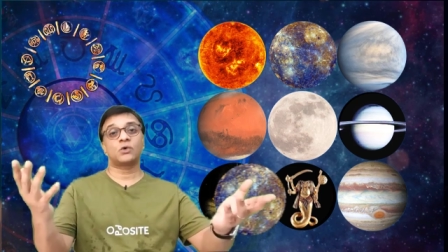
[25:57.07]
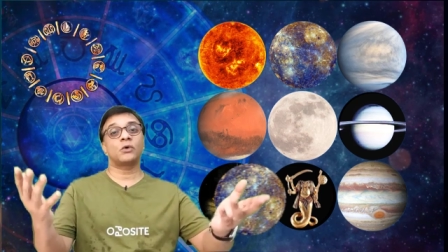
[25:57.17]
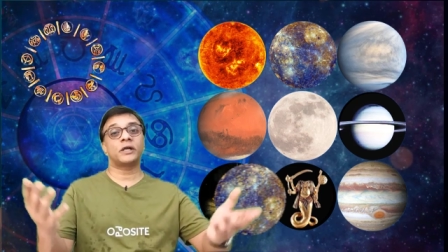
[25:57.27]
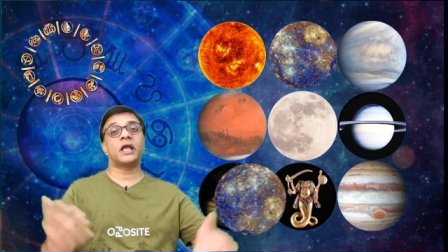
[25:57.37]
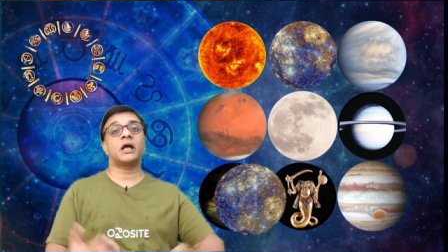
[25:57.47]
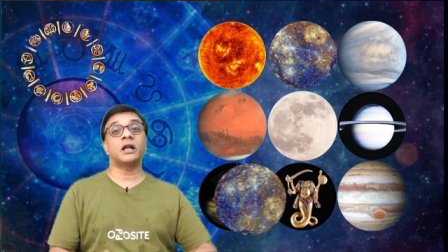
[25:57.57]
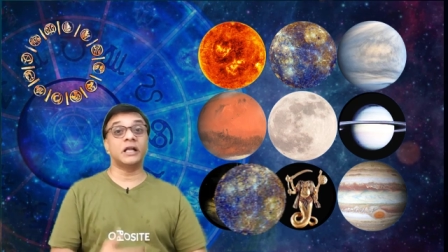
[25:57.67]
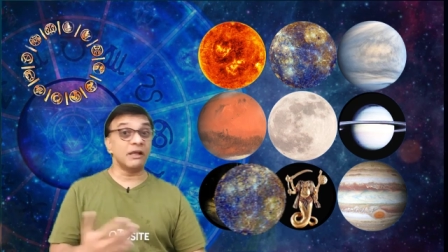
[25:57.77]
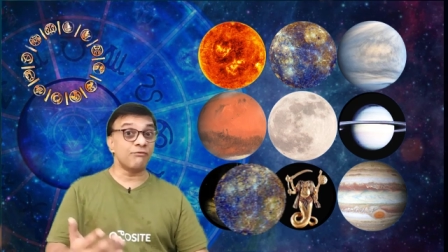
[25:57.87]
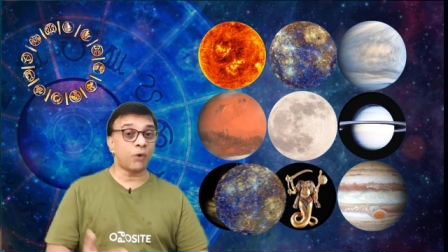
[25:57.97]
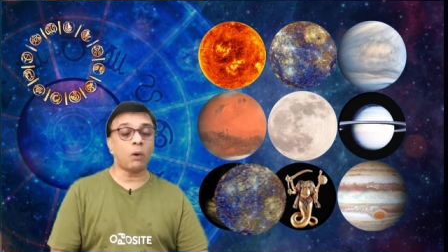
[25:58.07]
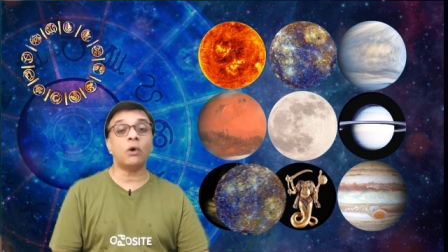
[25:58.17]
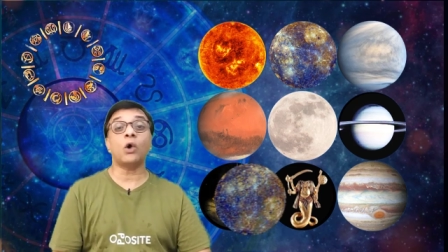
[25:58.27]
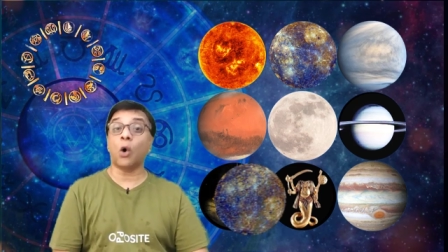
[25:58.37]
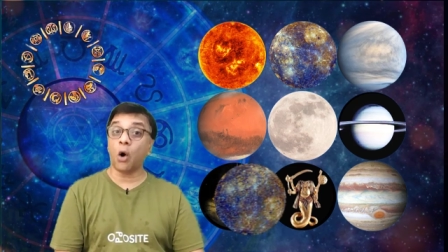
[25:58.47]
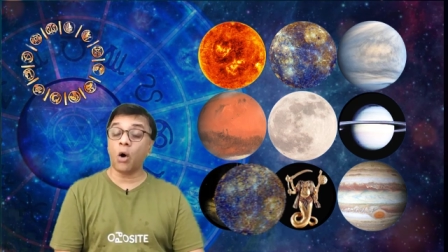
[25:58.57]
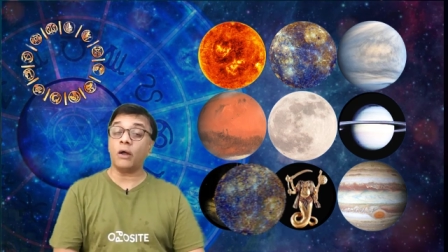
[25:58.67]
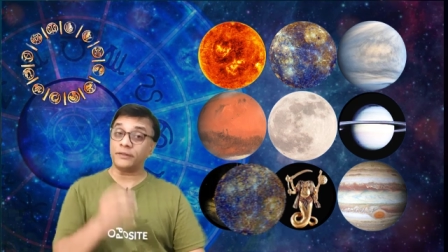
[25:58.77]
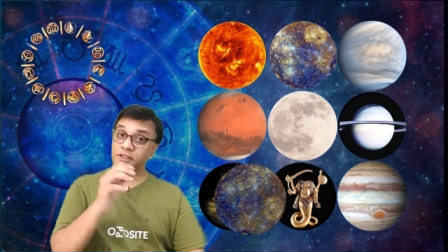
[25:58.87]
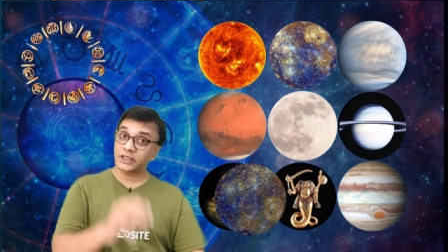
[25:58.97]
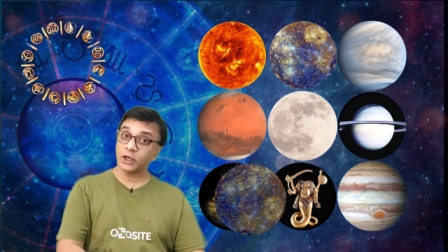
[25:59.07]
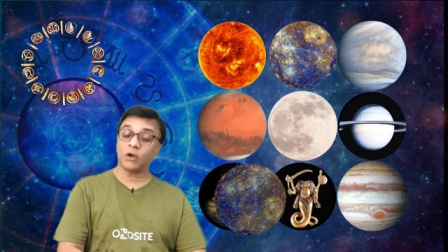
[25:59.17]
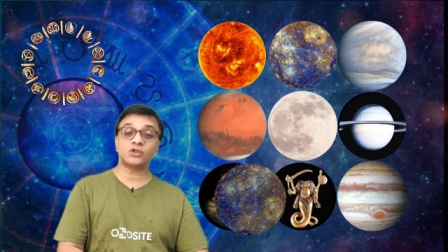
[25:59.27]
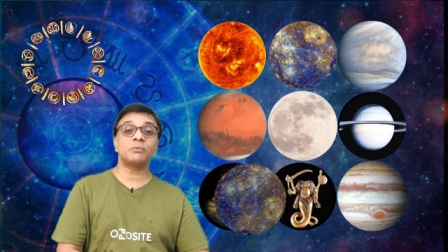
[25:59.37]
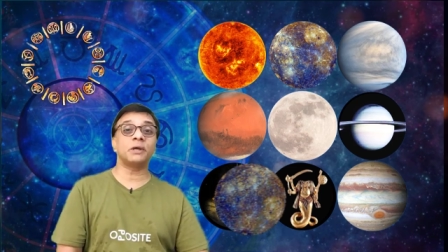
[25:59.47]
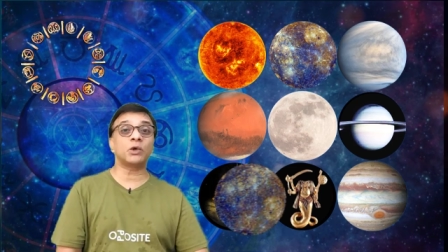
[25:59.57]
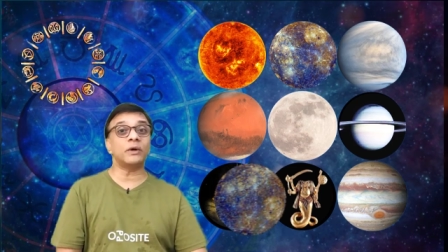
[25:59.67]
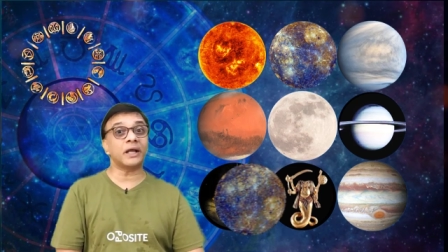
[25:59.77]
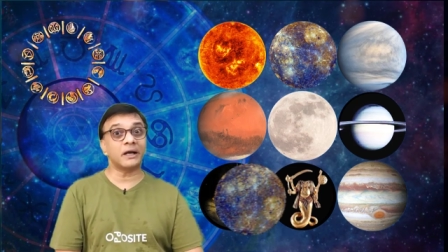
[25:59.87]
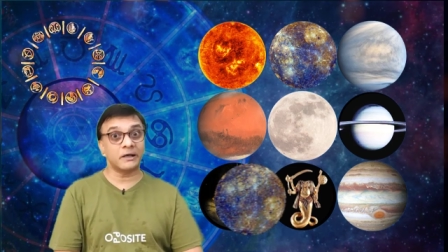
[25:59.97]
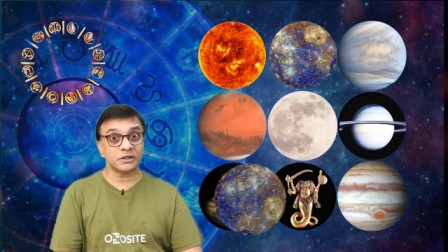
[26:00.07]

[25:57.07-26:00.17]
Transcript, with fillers: to take a leap forward or this can also make you take a